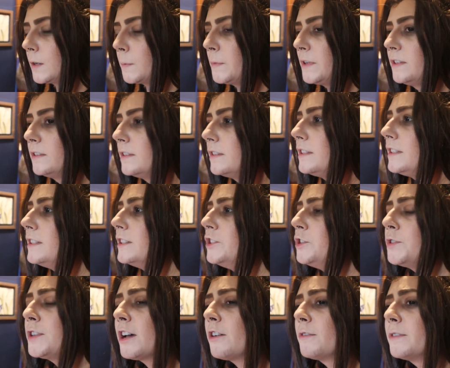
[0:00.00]
I mean, did
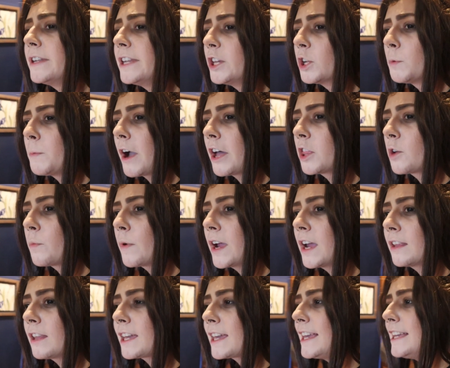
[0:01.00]
you tell Neil, by the
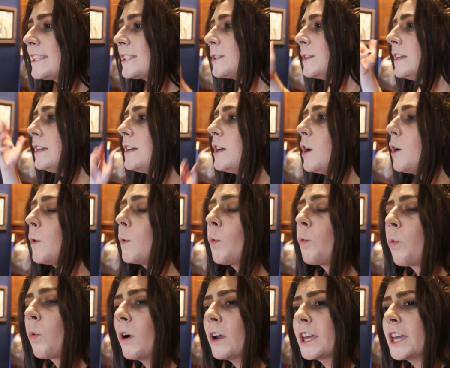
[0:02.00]
way? Like, he's...
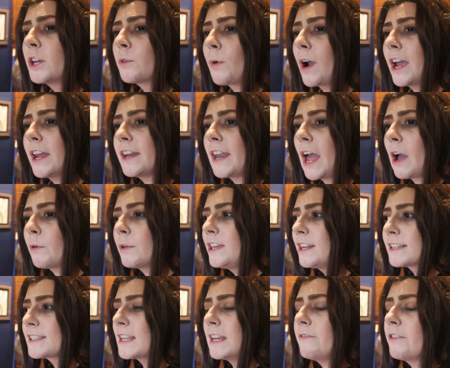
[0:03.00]
working right now. He
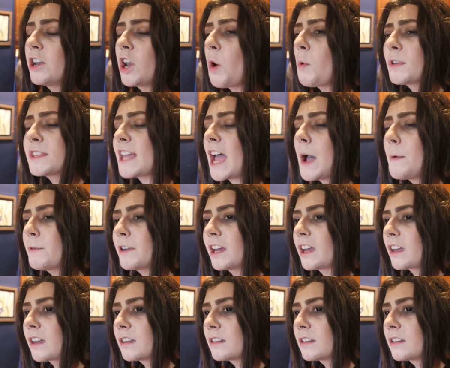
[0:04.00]
doesn't even know what's happening.